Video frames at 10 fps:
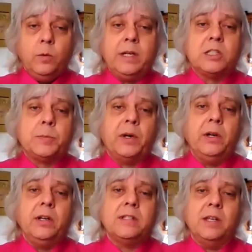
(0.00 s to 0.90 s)
We
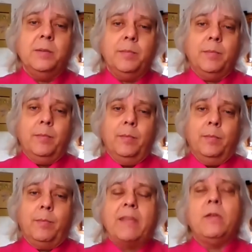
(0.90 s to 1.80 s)
experience it
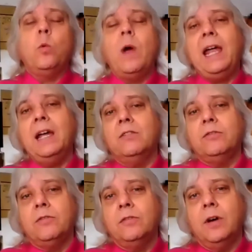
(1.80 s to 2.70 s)
by the way
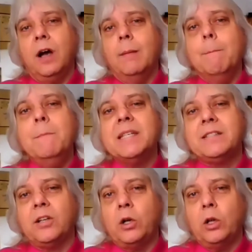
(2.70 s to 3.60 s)
of a
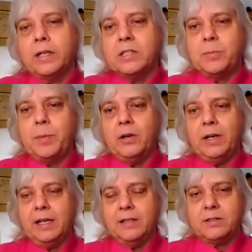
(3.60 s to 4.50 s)
mystical
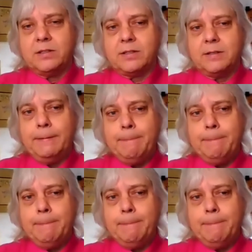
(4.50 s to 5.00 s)
experience